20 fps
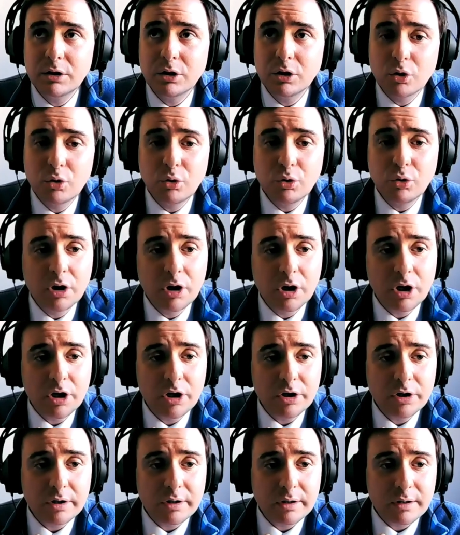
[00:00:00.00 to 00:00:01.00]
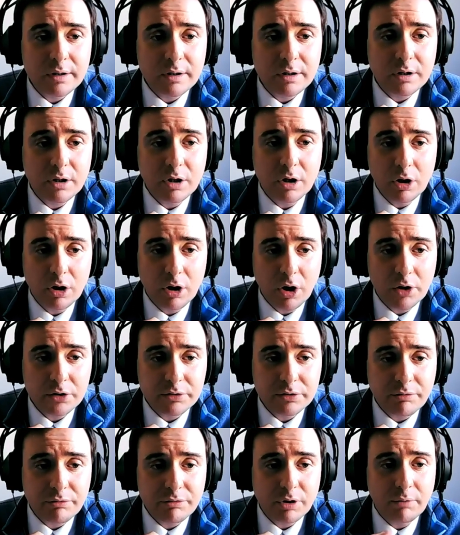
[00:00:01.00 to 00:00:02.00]
could learn a lot
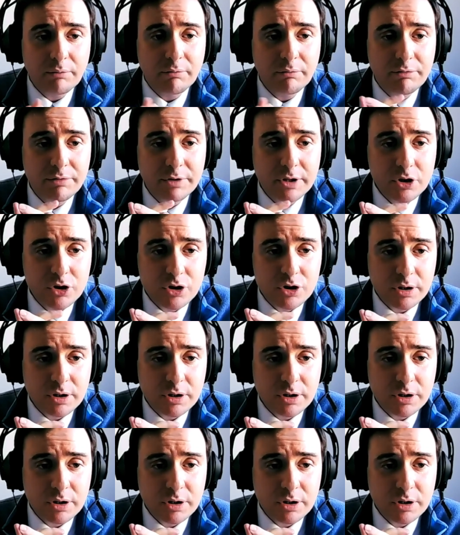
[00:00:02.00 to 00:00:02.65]
from fish